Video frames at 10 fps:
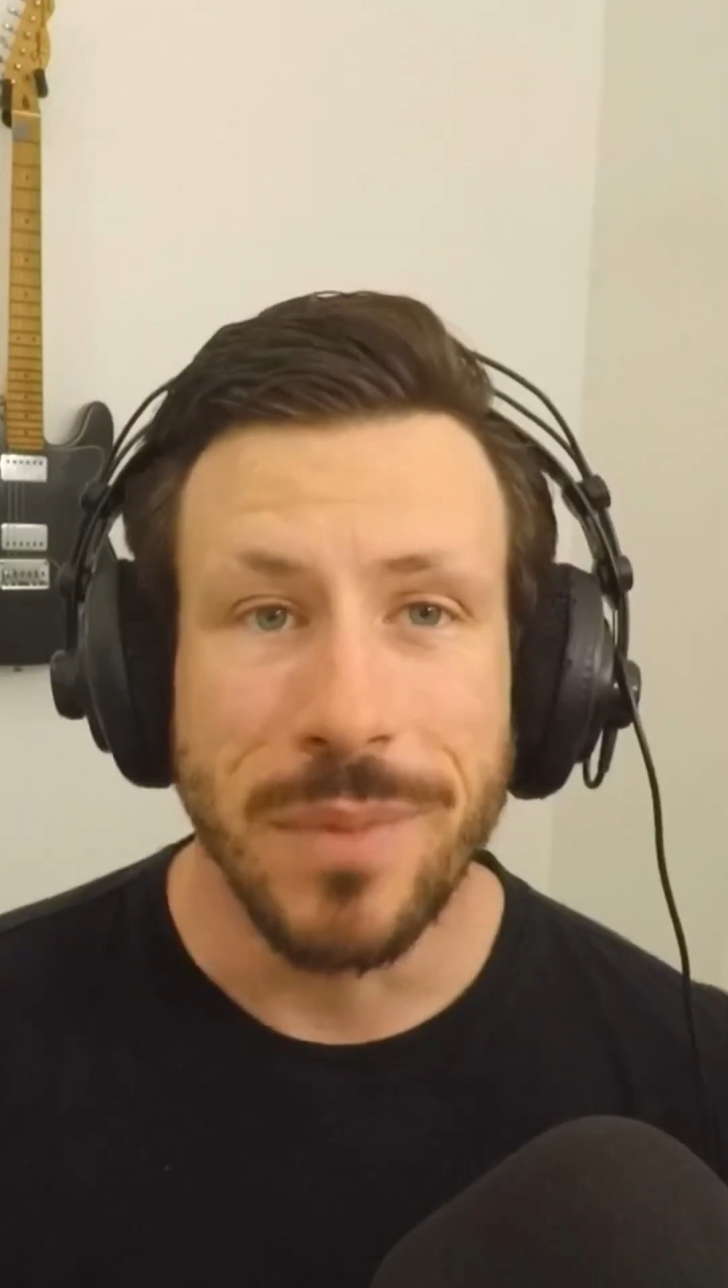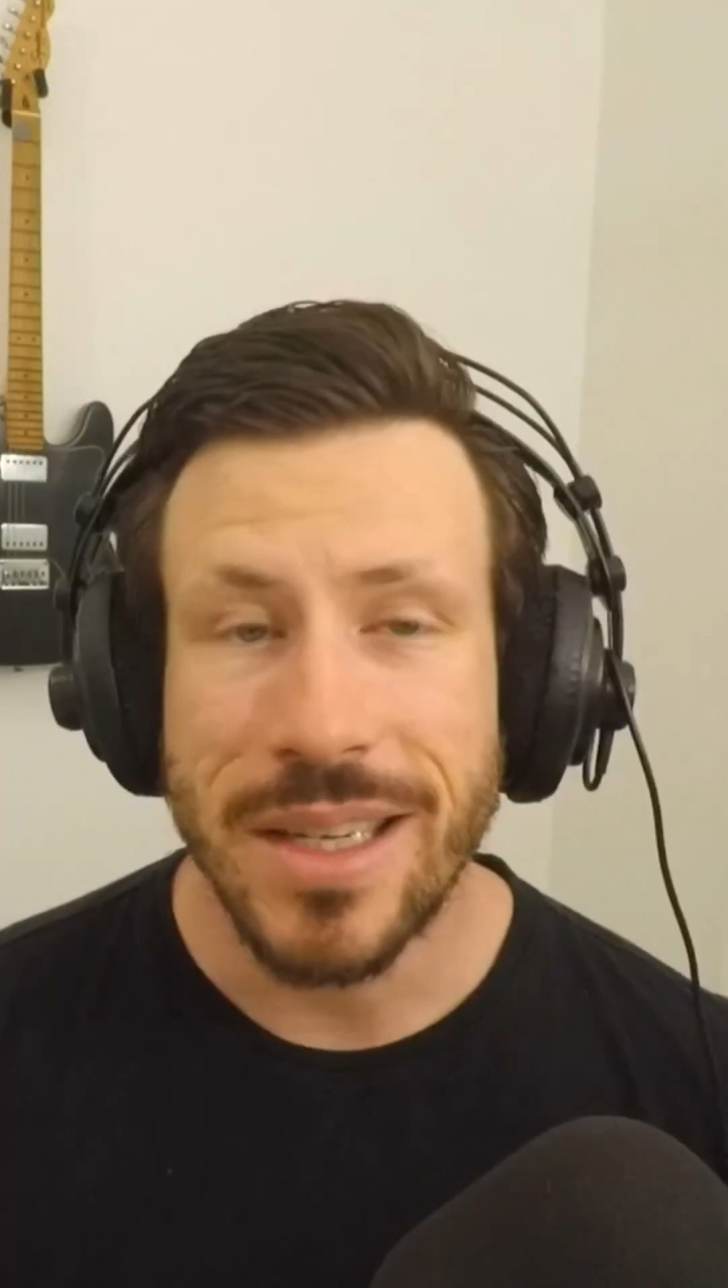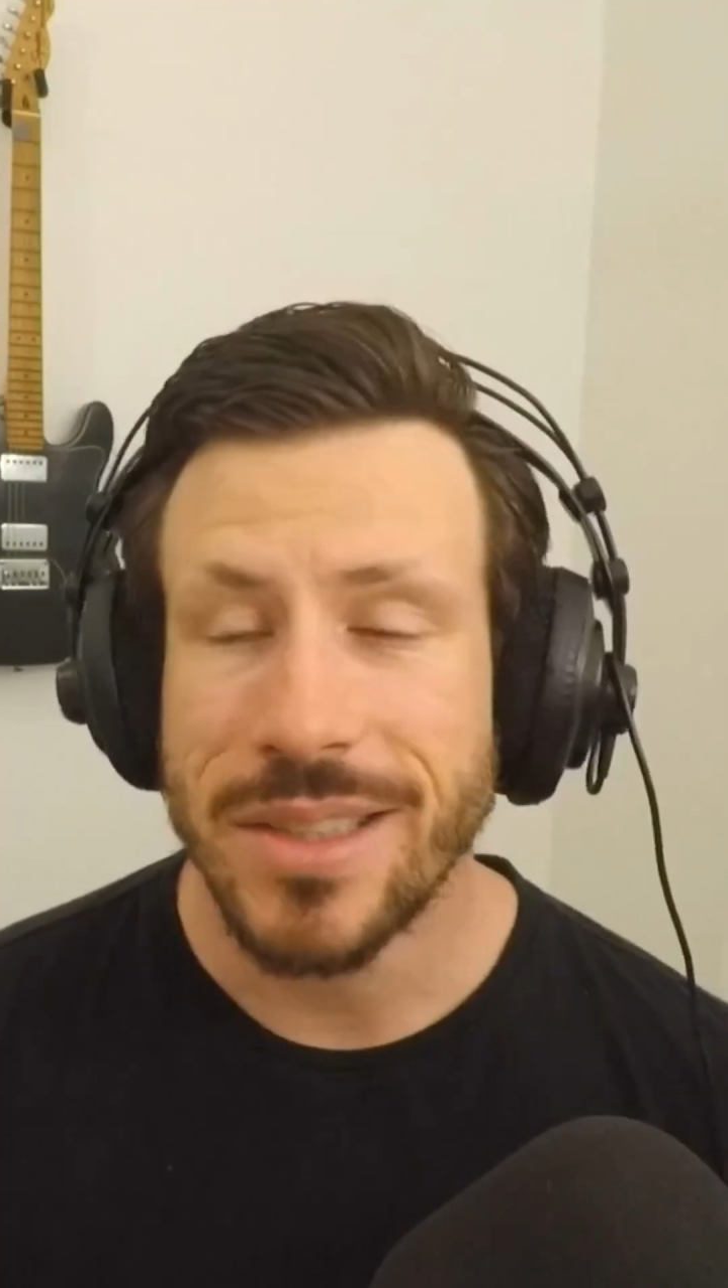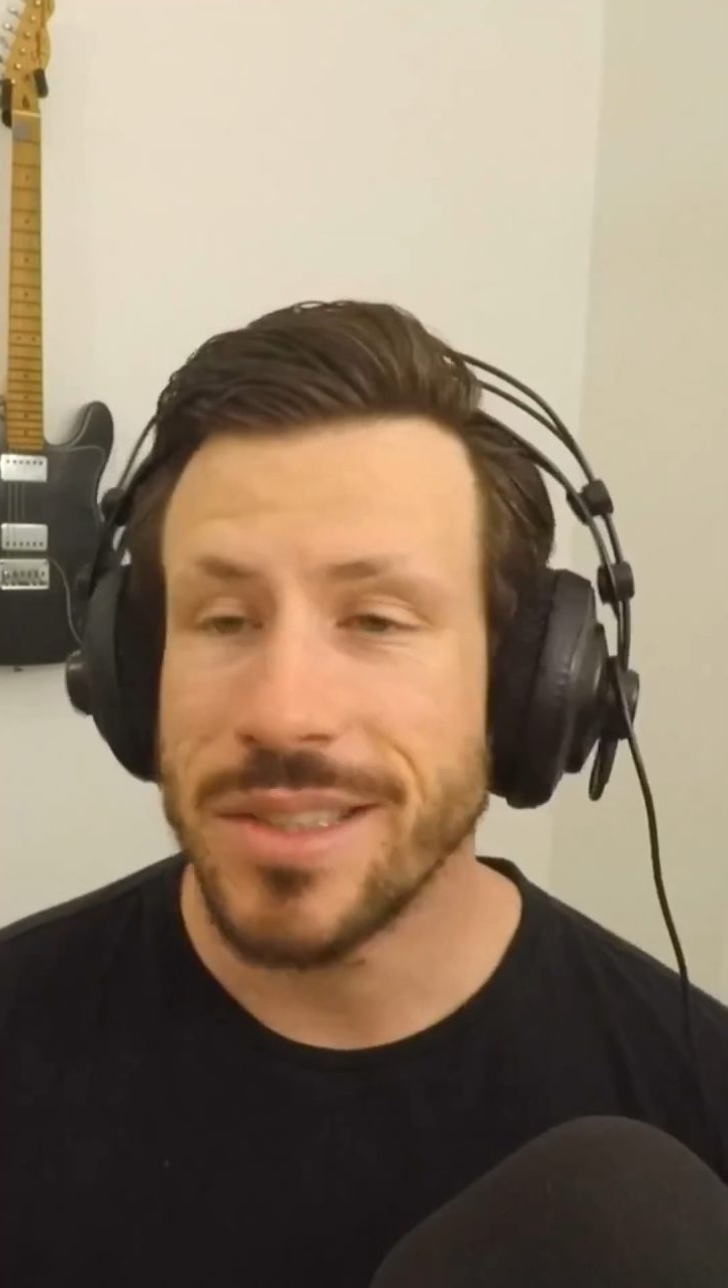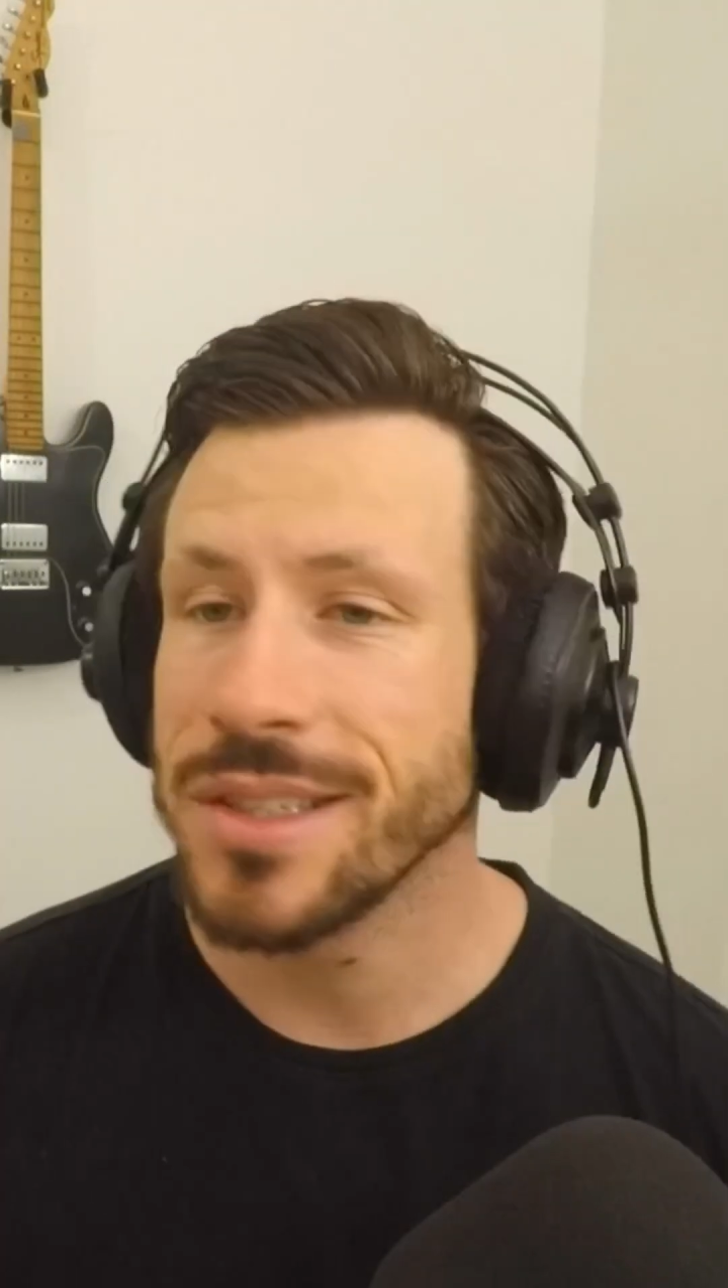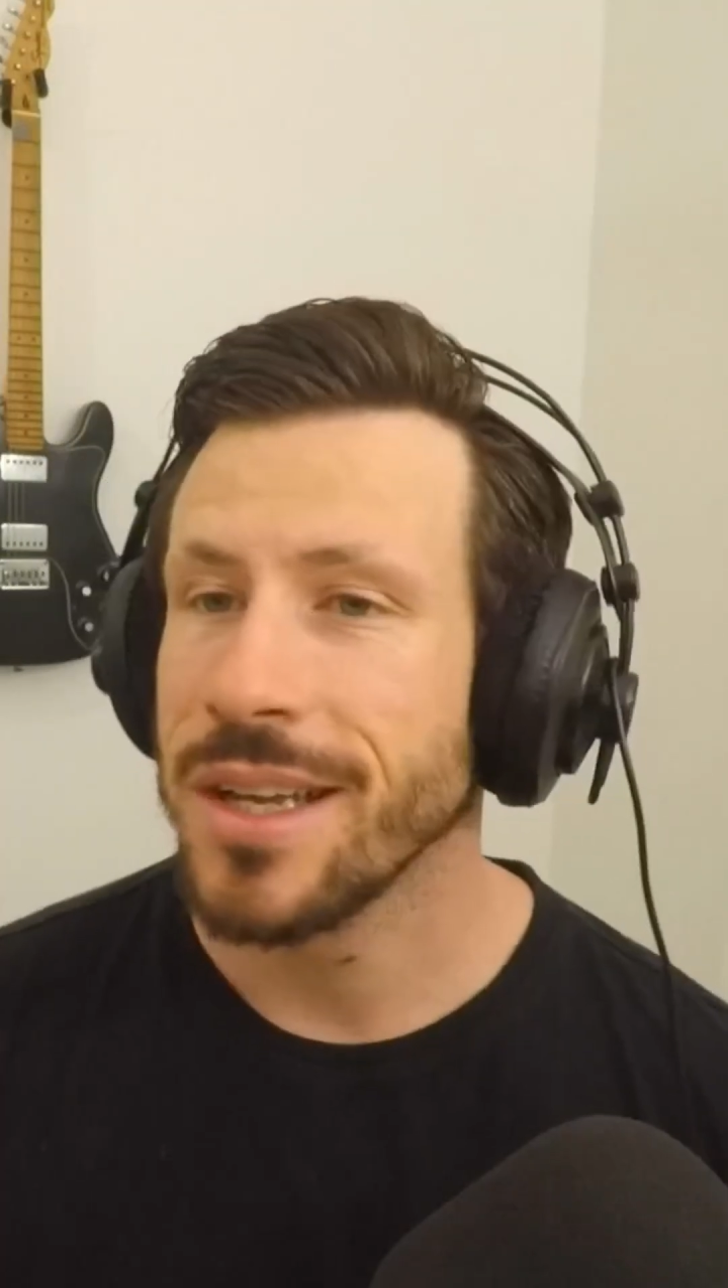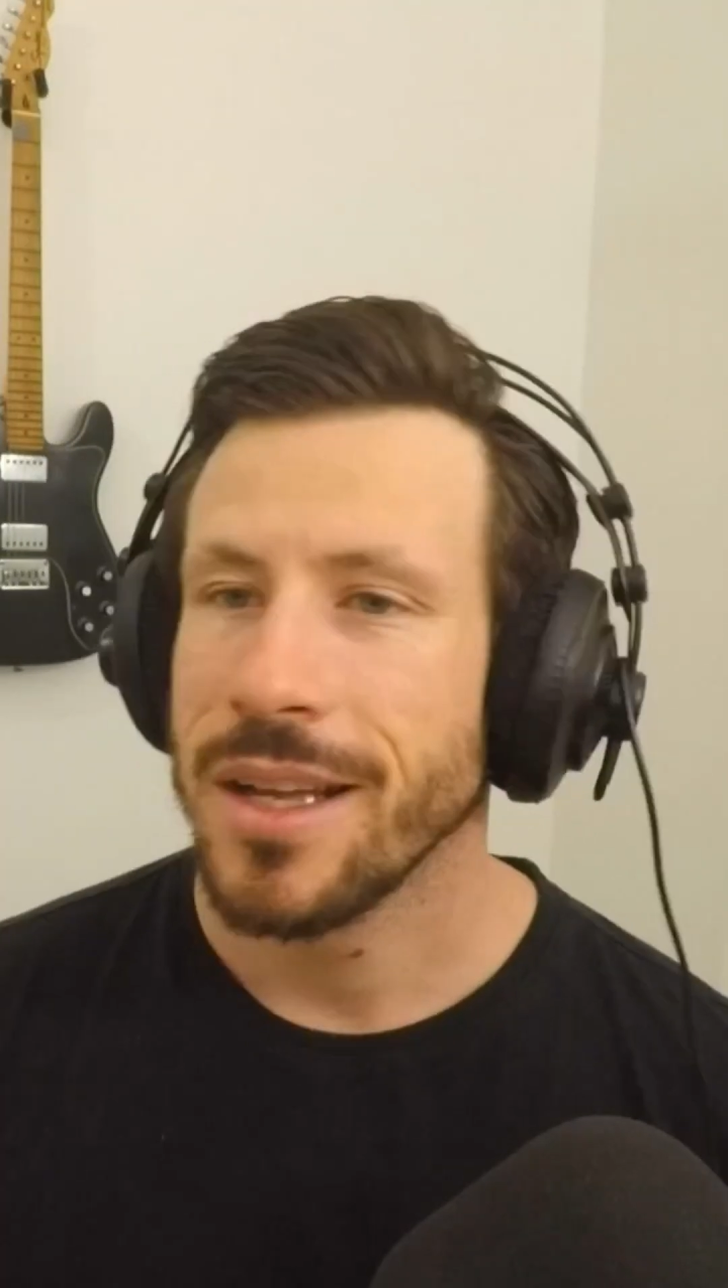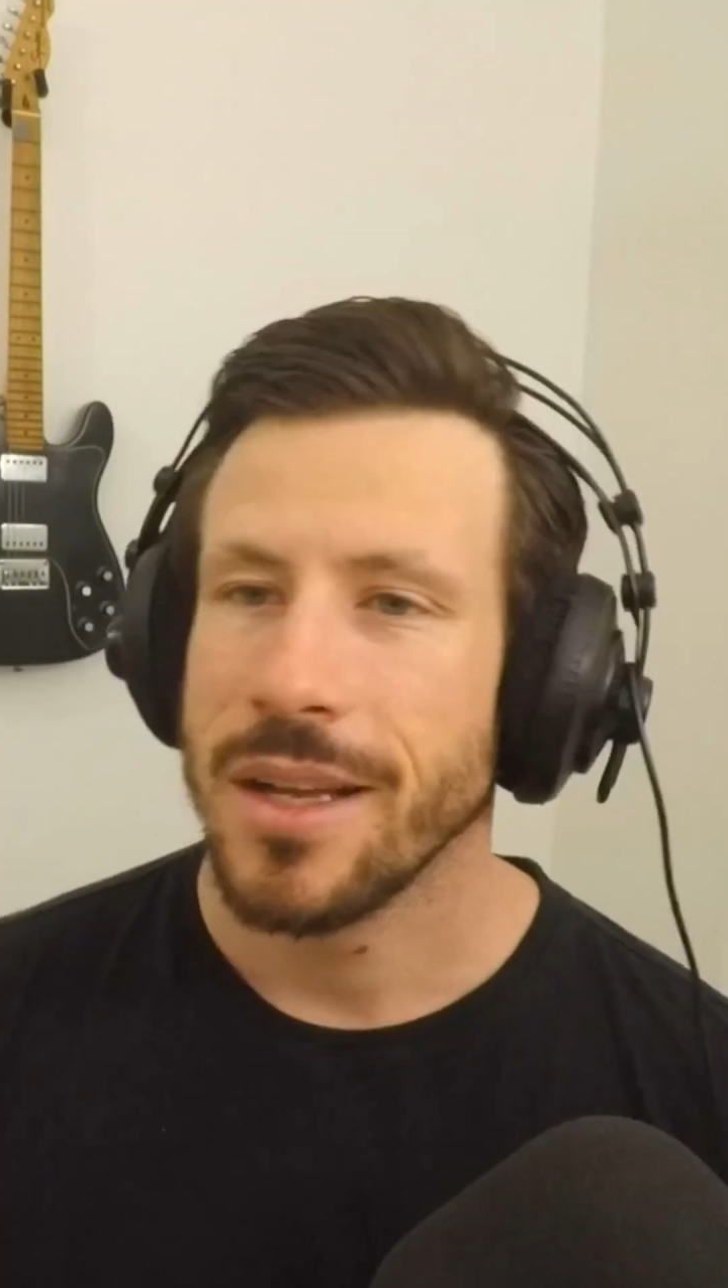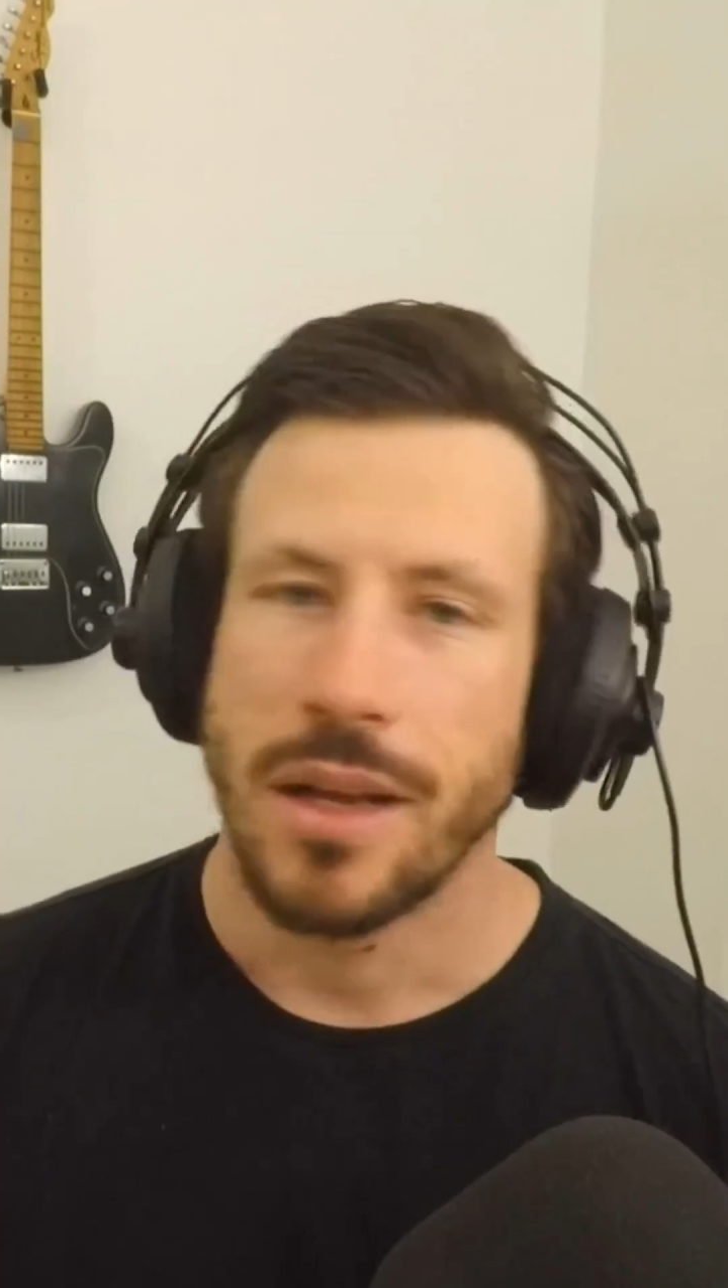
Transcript: months,